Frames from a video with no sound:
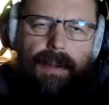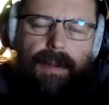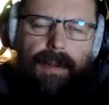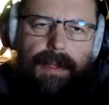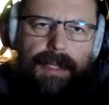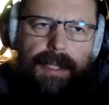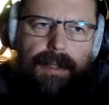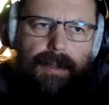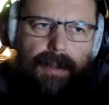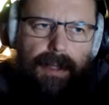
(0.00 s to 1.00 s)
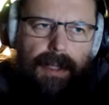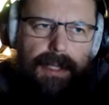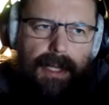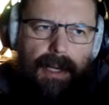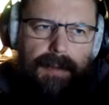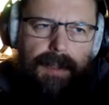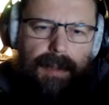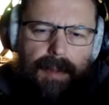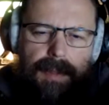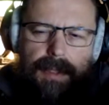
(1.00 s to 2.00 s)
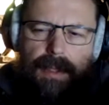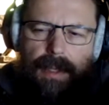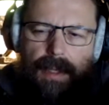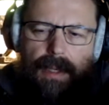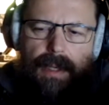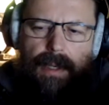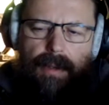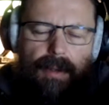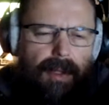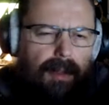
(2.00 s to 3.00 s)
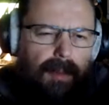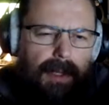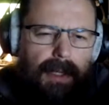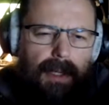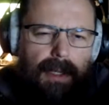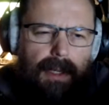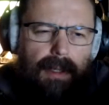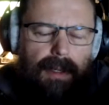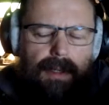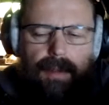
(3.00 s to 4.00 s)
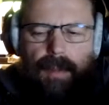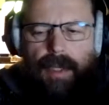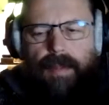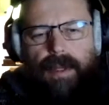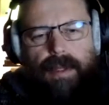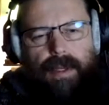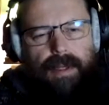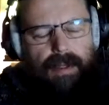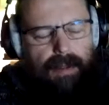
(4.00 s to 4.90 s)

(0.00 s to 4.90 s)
these during these live streams. You need to be, in order to make money